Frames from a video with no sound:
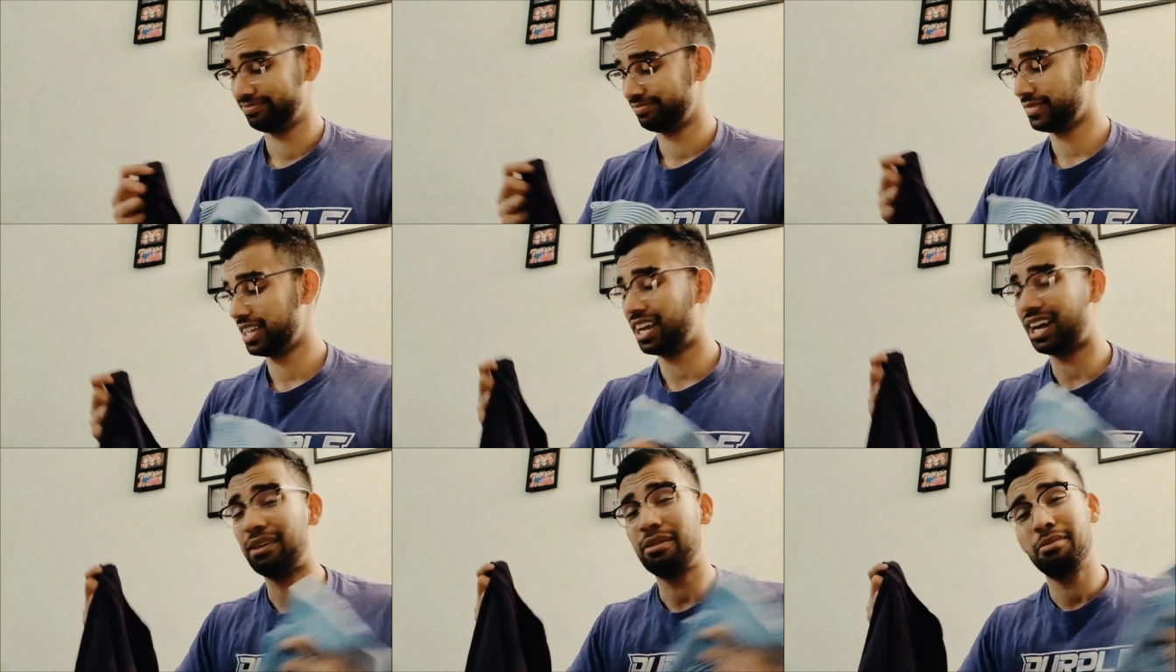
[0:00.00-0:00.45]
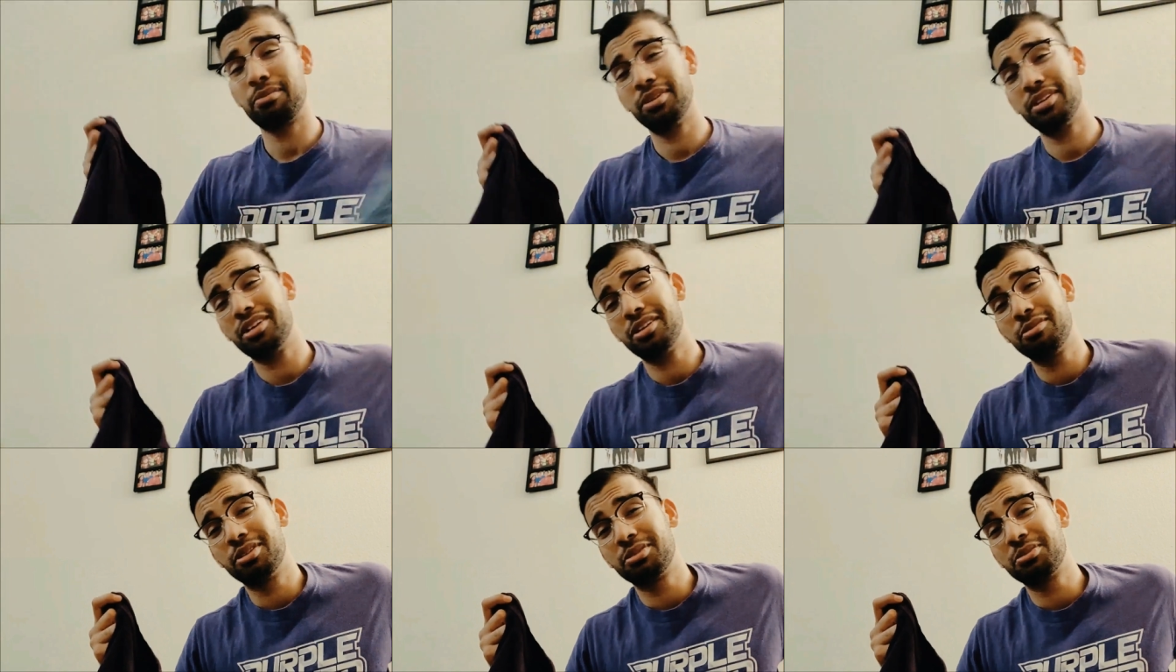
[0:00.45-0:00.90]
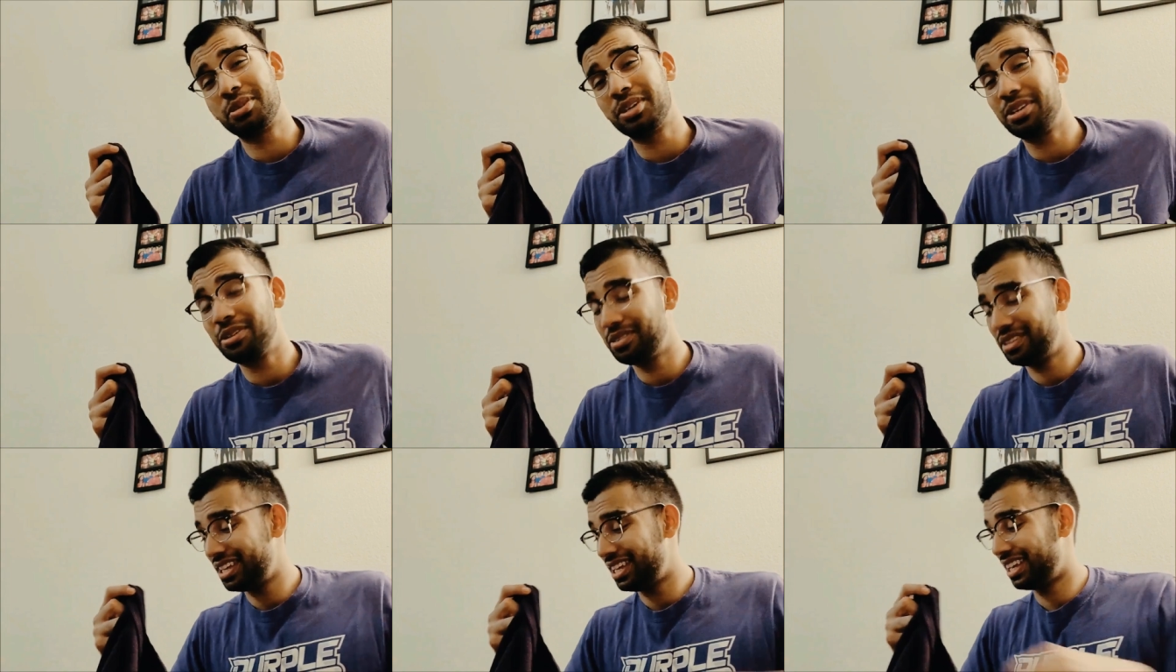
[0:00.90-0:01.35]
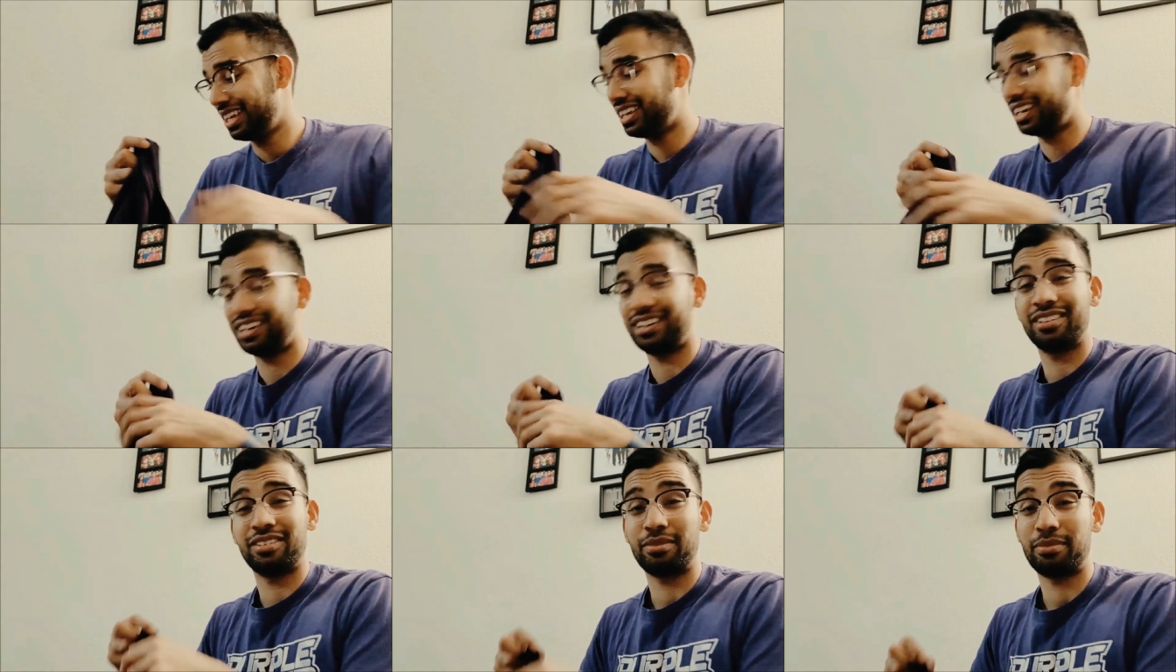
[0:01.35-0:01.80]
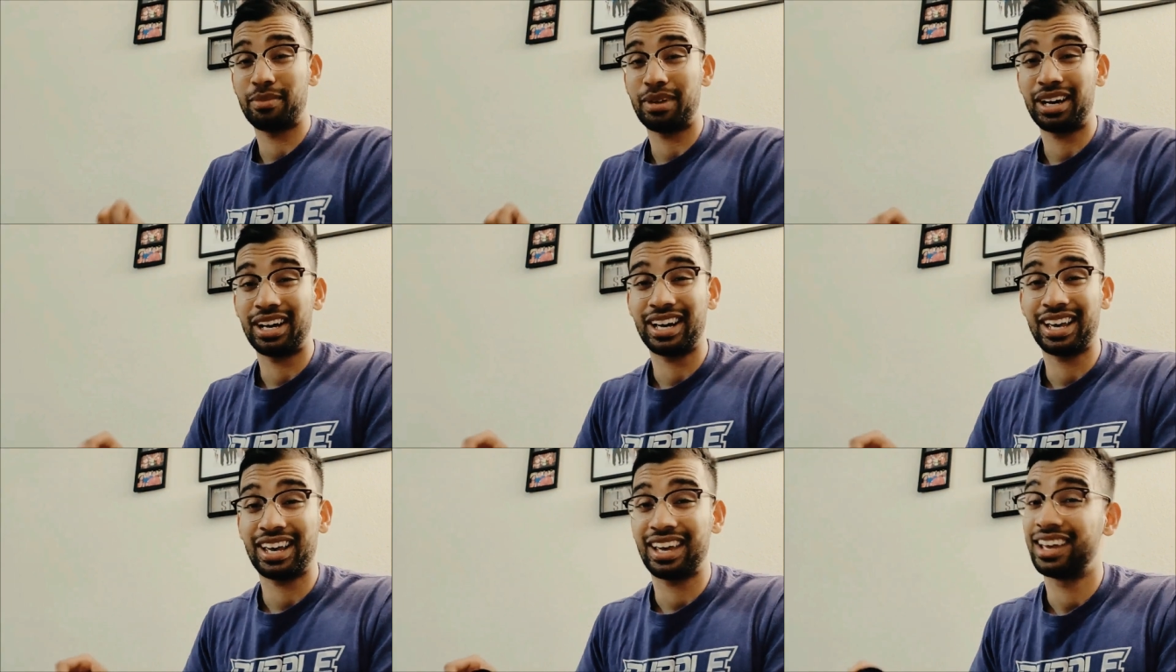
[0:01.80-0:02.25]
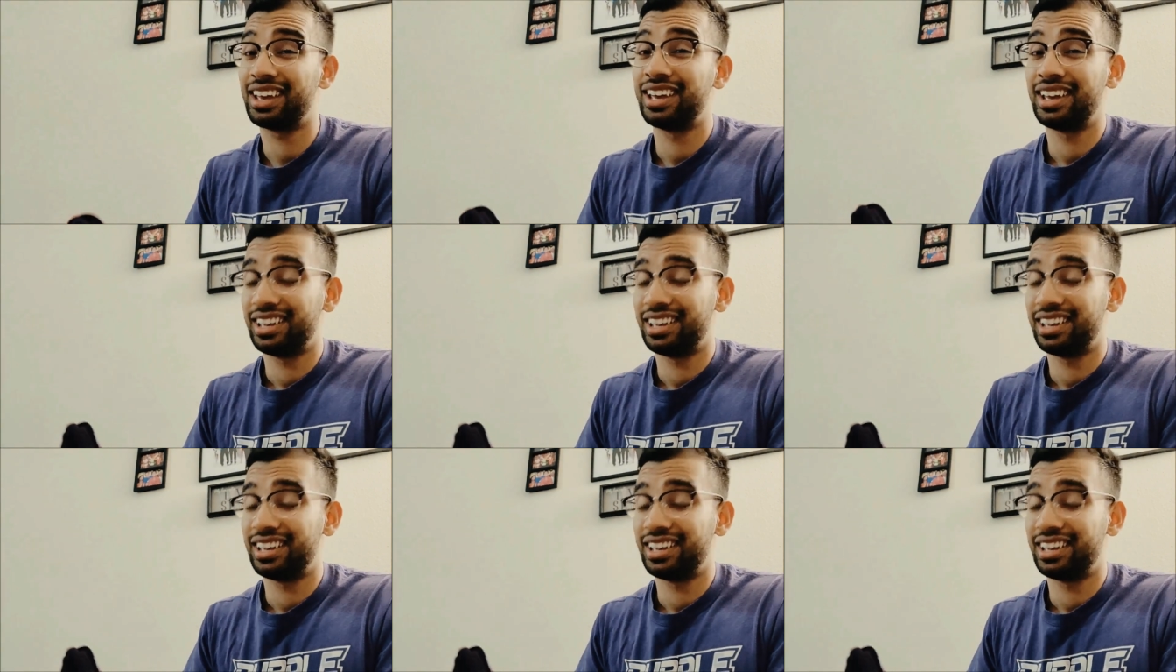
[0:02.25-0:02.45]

comment below with what you think of my